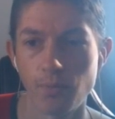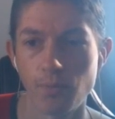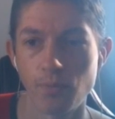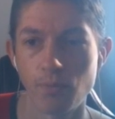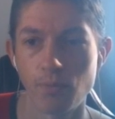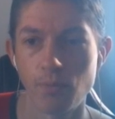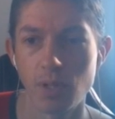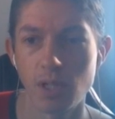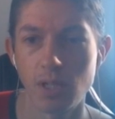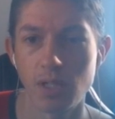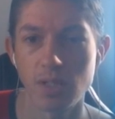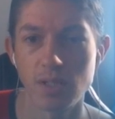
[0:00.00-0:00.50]

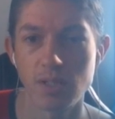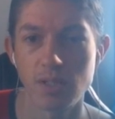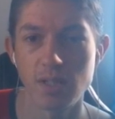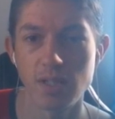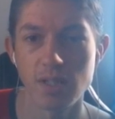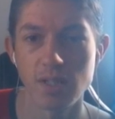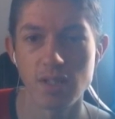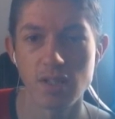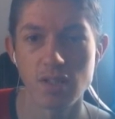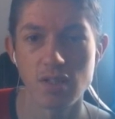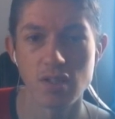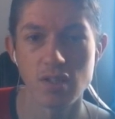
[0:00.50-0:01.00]
because
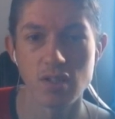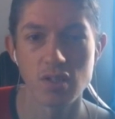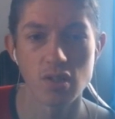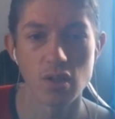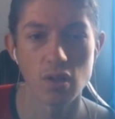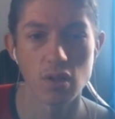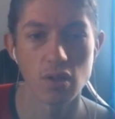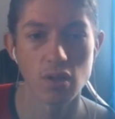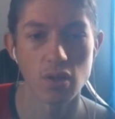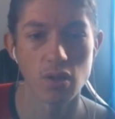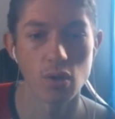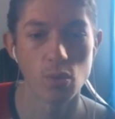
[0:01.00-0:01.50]
this is a
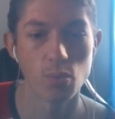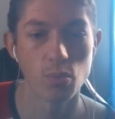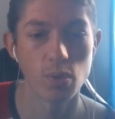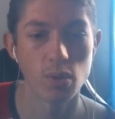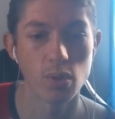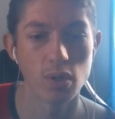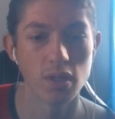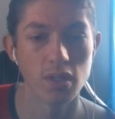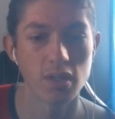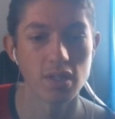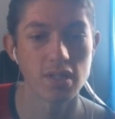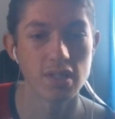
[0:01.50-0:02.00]
solid
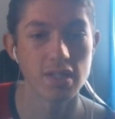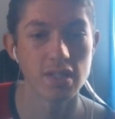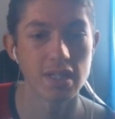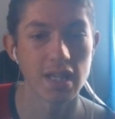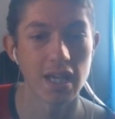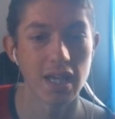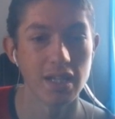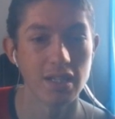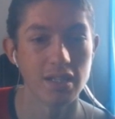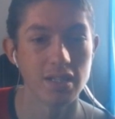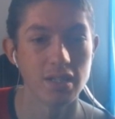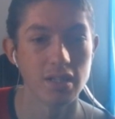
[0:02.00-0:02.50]
opener. This is
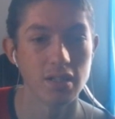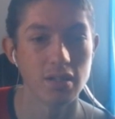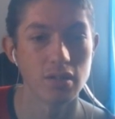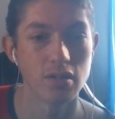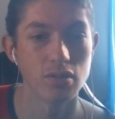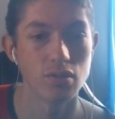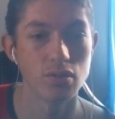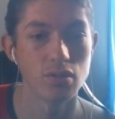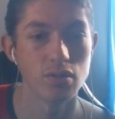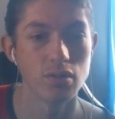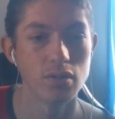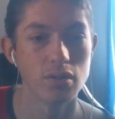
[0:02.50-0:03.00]

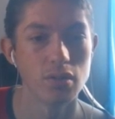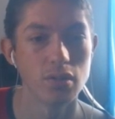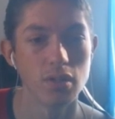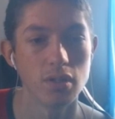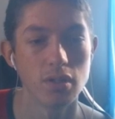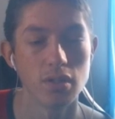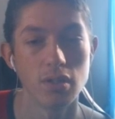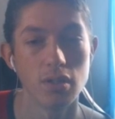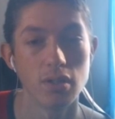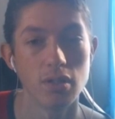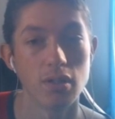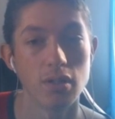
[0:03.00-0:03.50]
1800.
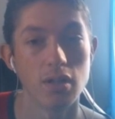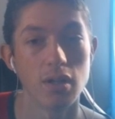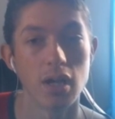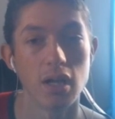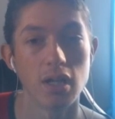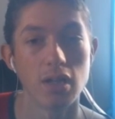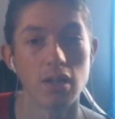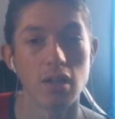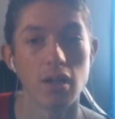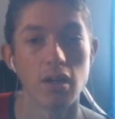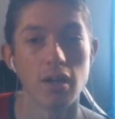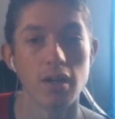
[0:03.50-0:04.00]
I
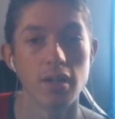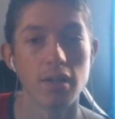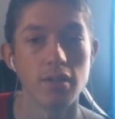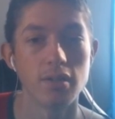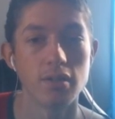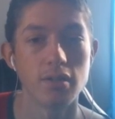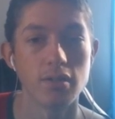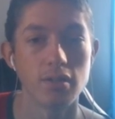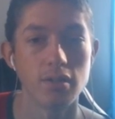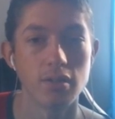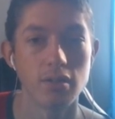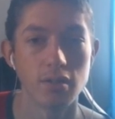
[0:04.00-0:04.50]
lied.
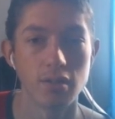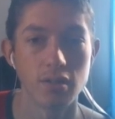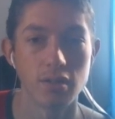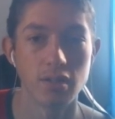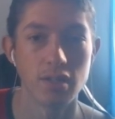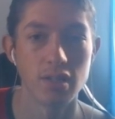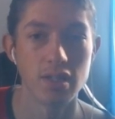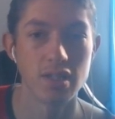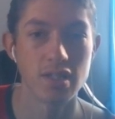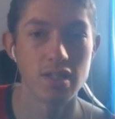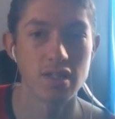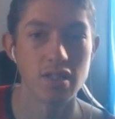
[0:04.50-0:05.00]

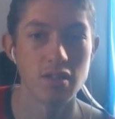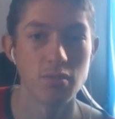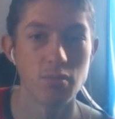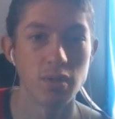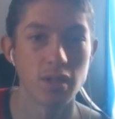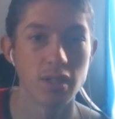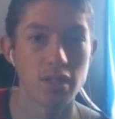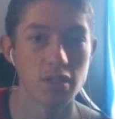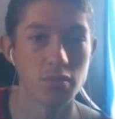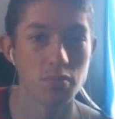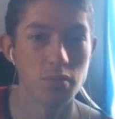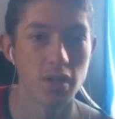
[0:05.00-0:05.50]
This is the
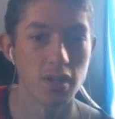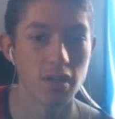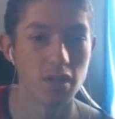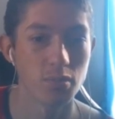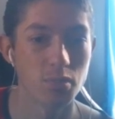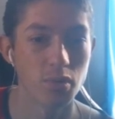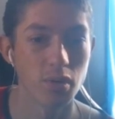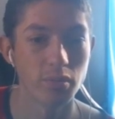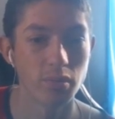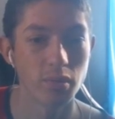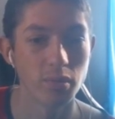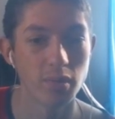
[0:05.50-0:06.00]
biggest beta
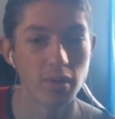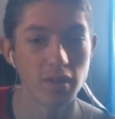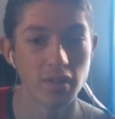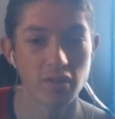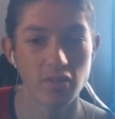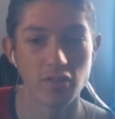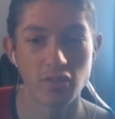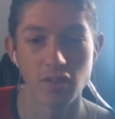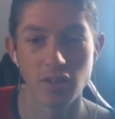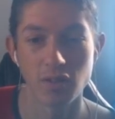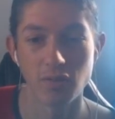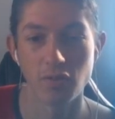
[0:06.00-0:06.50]
probably
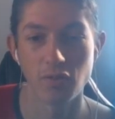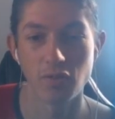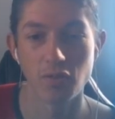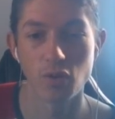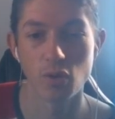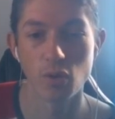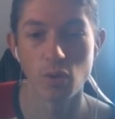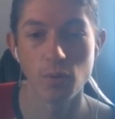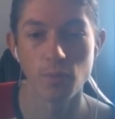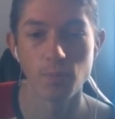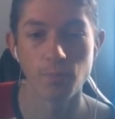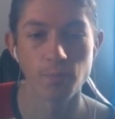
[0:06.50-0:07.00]
for level 4.